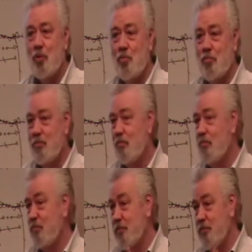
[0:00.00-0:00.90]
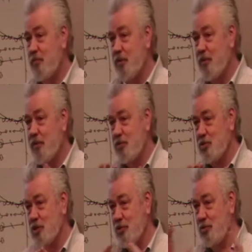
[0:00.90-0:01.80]
boom, you figure out
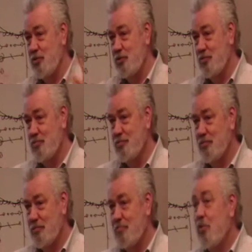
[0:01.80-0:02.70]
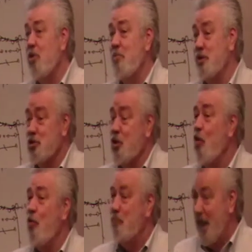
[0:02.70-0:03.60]
that you can do pretty much the whole